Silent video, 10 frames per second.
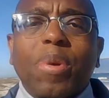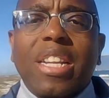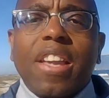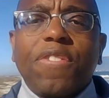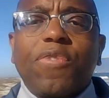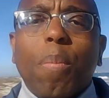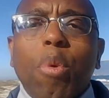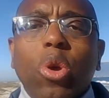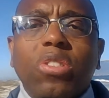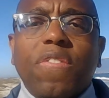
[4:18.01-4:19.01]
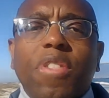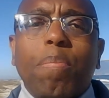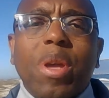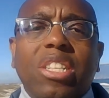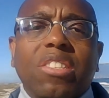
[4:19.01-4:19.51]
it gives for most of the
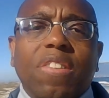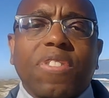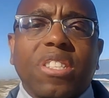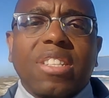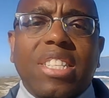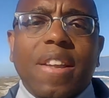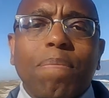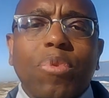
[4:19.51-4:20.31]
pictures of the city.